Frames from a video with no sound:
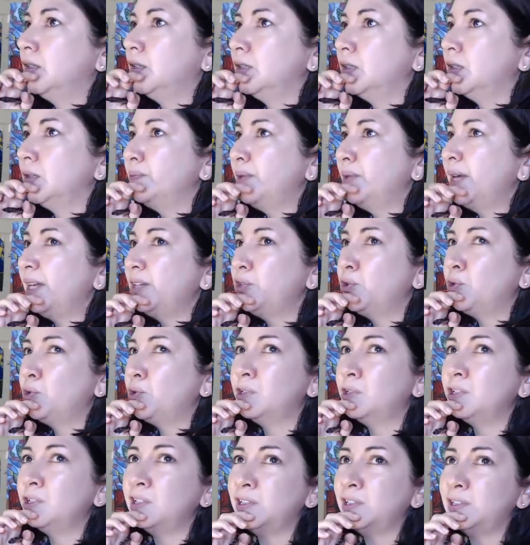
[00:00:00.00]

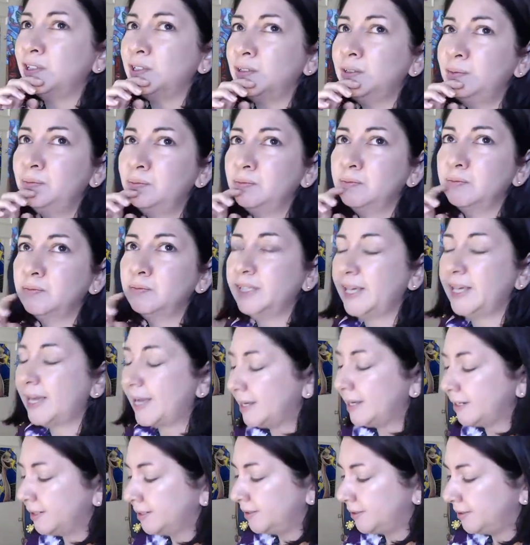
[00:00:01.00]
Petrol,
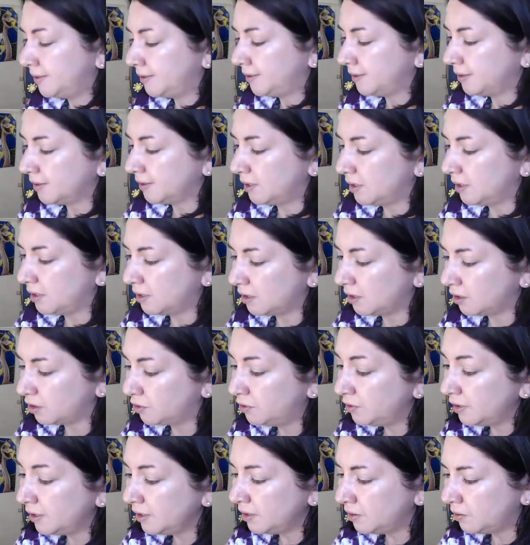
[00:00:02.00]
gas,
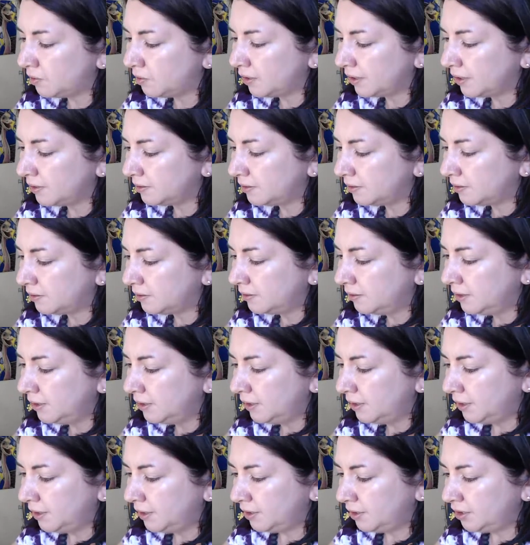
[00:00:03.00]
cooking oil,
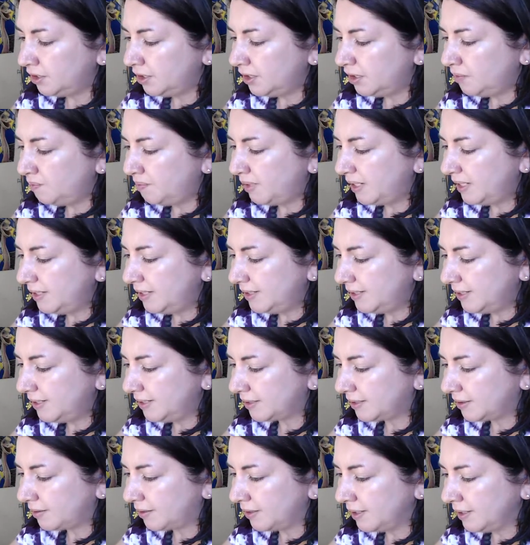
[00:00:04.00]
just basic
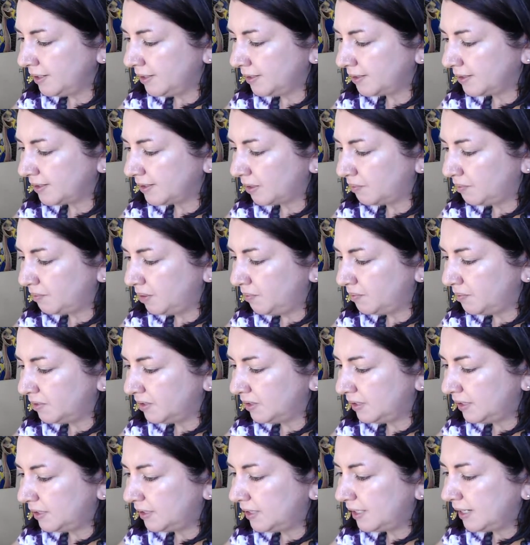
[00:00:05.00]
things that people
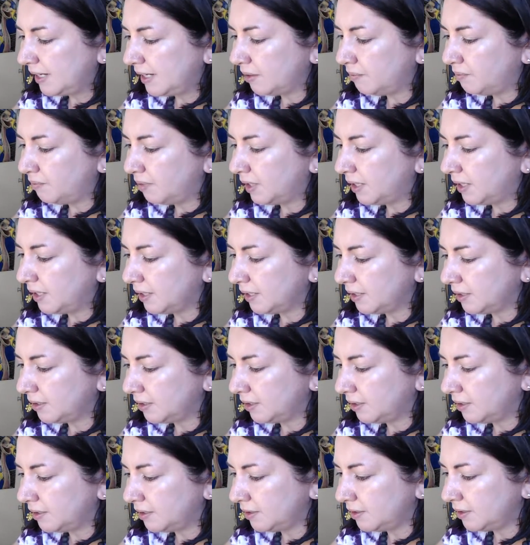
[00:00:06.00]
need to get by,
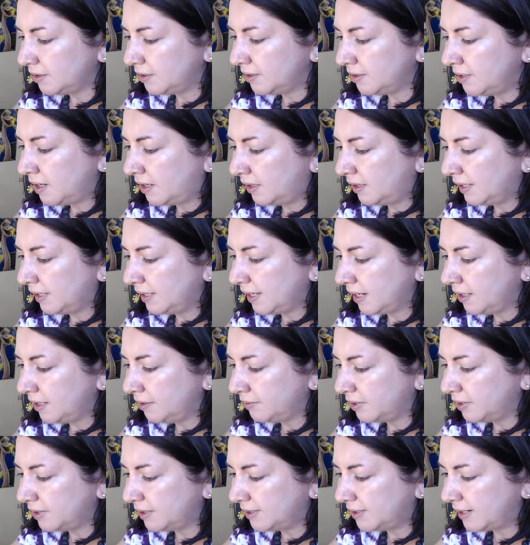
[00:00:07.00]
and it's not like
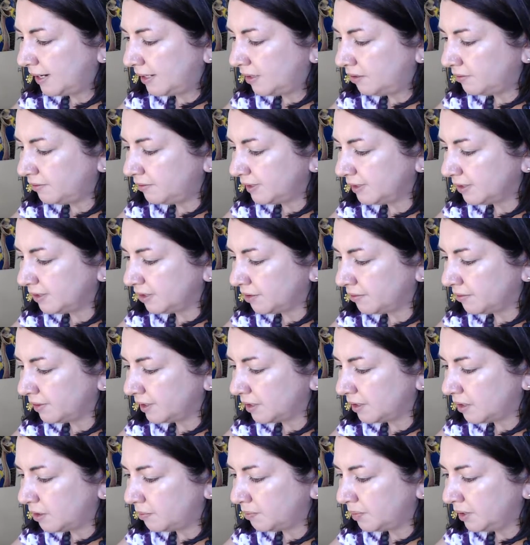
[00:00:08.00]
anyone's salary is going
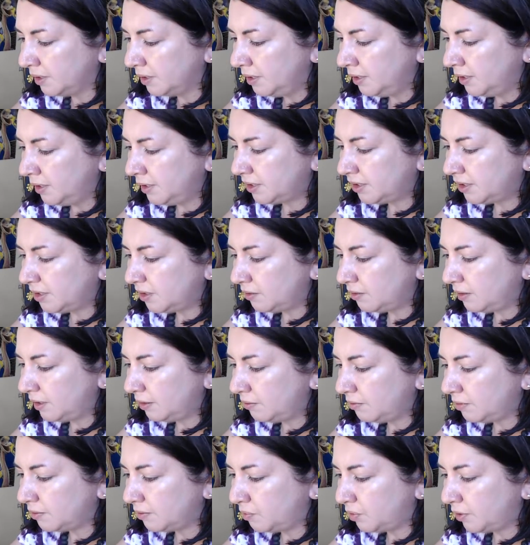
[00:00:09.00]
up. So they
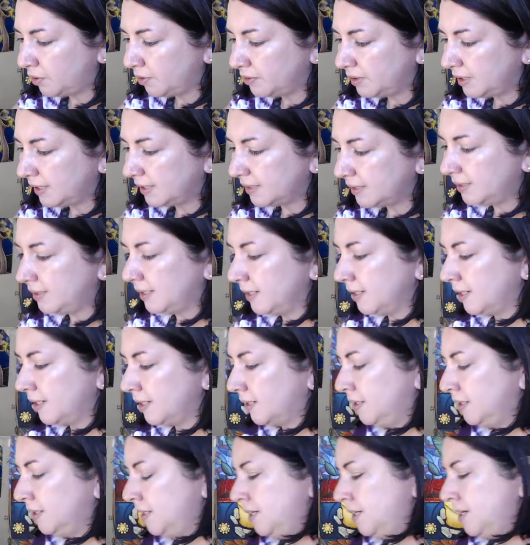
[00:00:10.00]
were protesting,
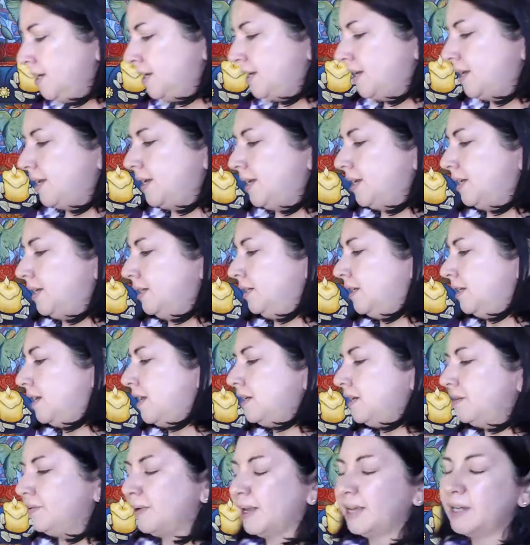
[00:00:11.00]
and
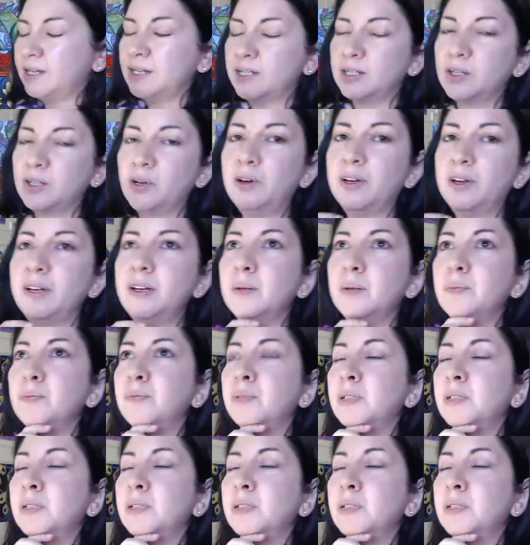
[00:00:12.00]
anyway, I got caught up